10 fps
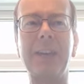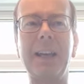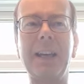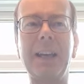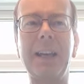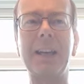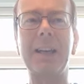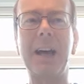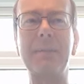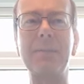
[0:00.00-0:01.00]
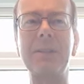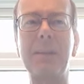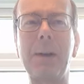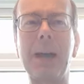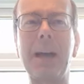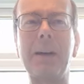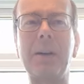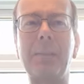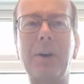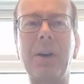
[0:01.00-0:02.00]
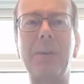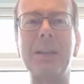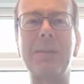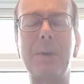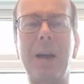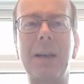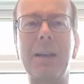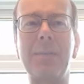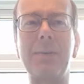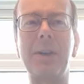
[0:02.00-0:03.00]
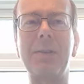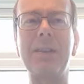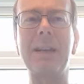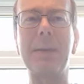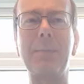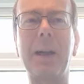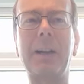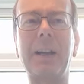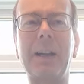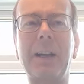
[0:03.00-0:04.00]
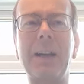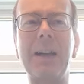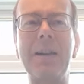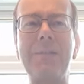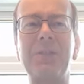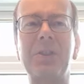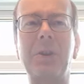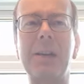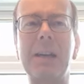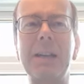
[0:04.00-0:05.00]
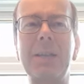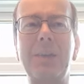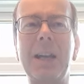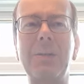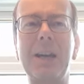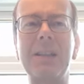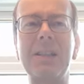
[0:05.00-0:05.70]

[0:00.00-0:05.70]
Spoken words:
Here comes a ploughboy with spark and beauty berry. Good luck, speed, well,